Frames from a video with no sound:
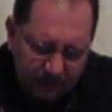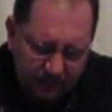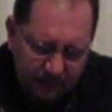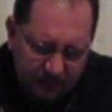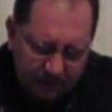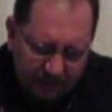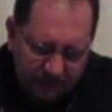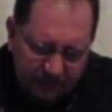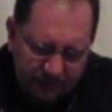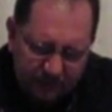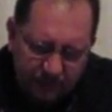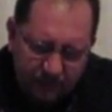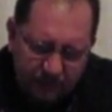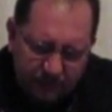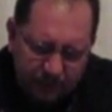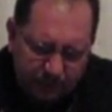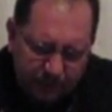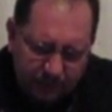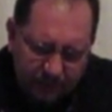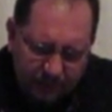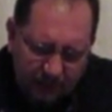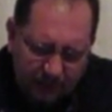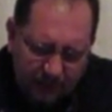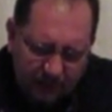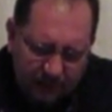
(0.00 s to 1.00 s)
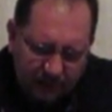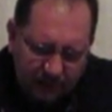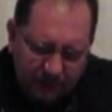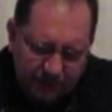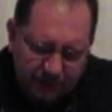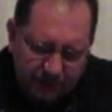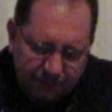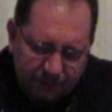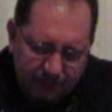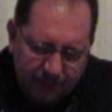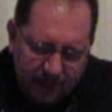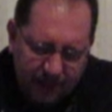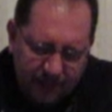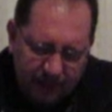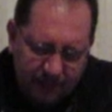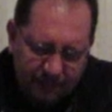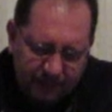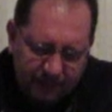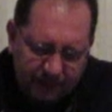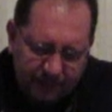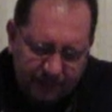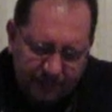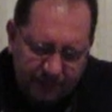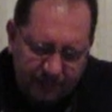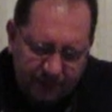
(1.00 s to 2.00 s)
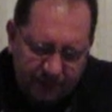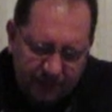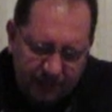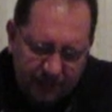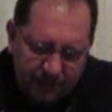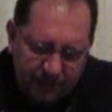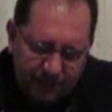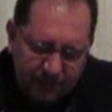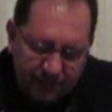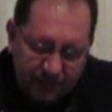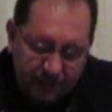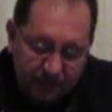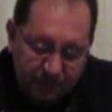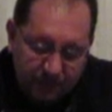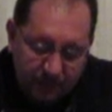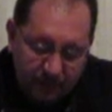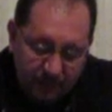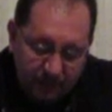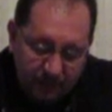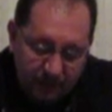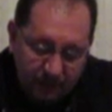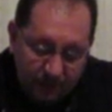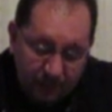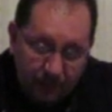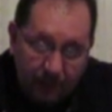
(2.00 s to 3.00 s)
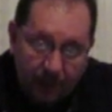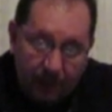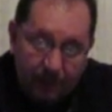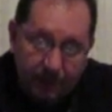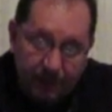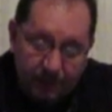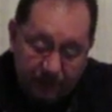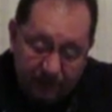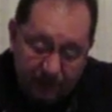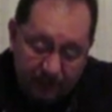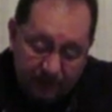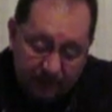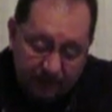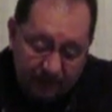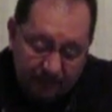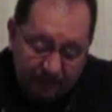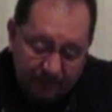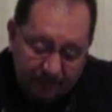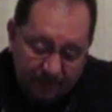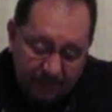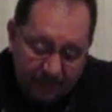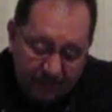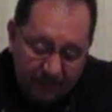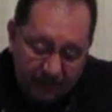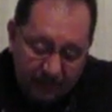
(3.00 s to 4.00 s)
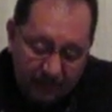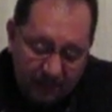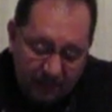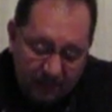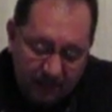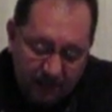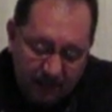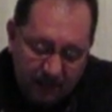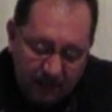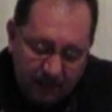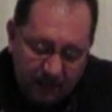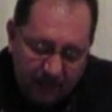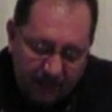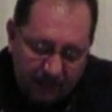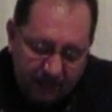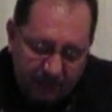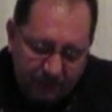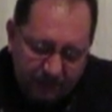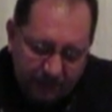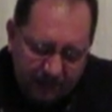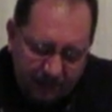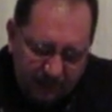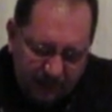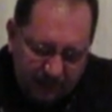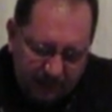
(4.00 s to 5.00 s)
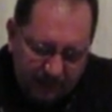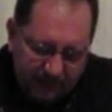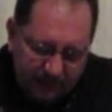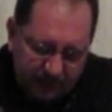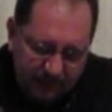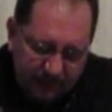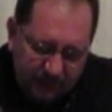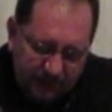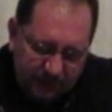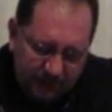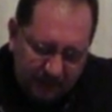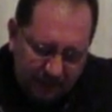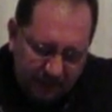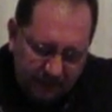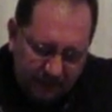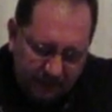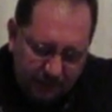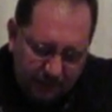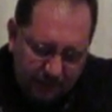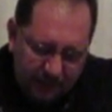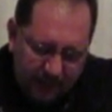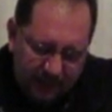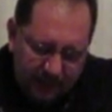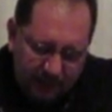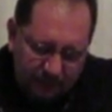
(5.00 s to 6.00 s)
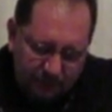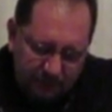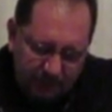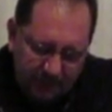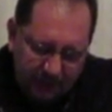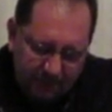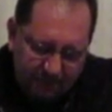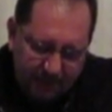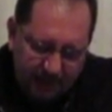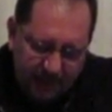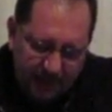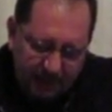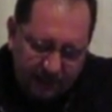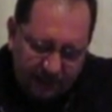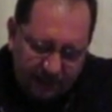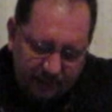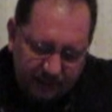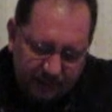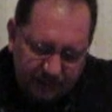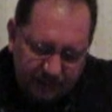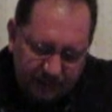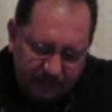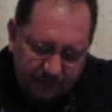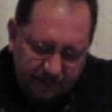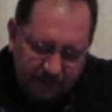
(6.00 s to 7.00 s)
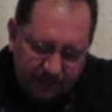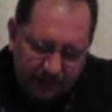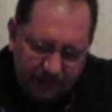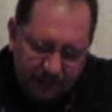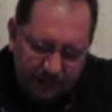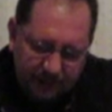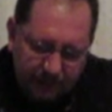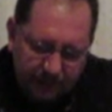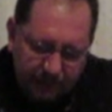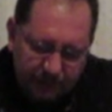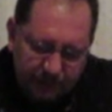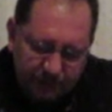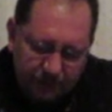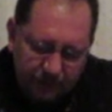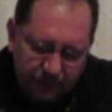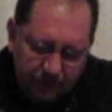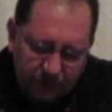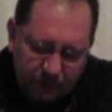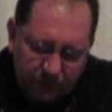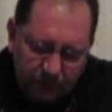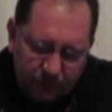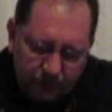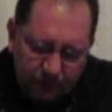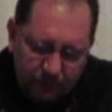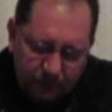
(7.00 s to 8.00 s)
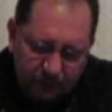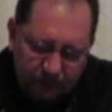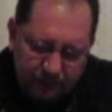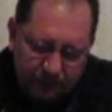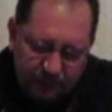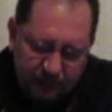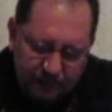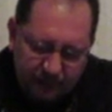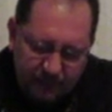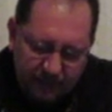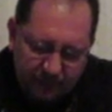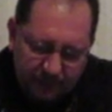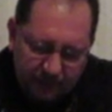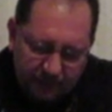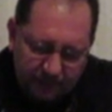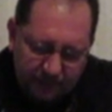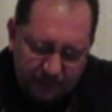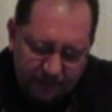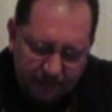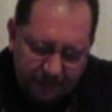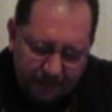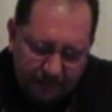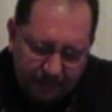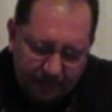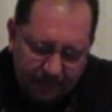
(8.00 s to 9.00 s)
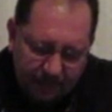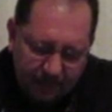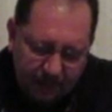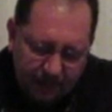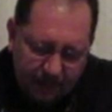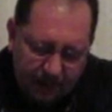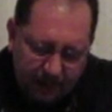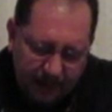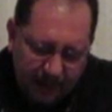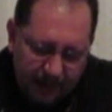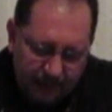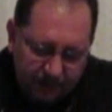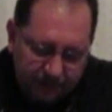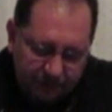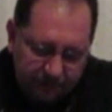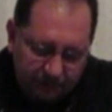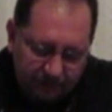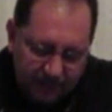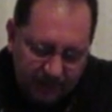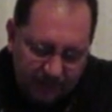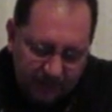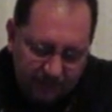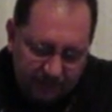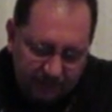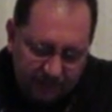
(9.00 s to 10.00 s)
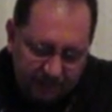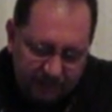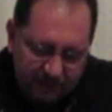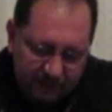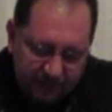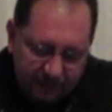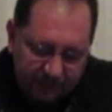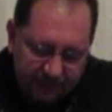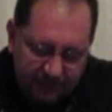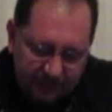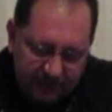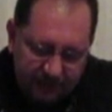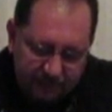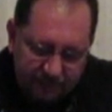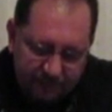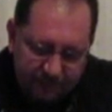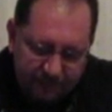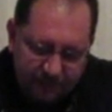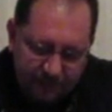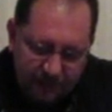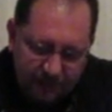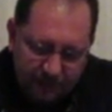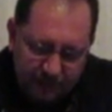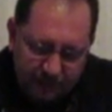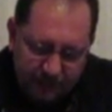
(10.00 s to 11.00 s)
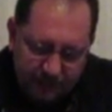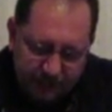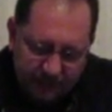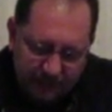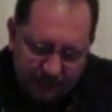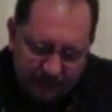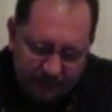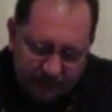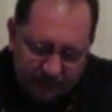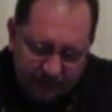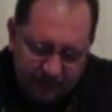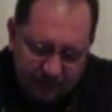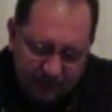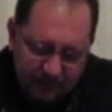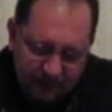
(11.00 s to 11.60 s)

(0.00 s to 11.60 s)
The stones were large and round in the foundation, and when I was little, I used to like to sit in the grass with my back against them because they were so cool in summer. Our house reminded me of something out of a fairy tale.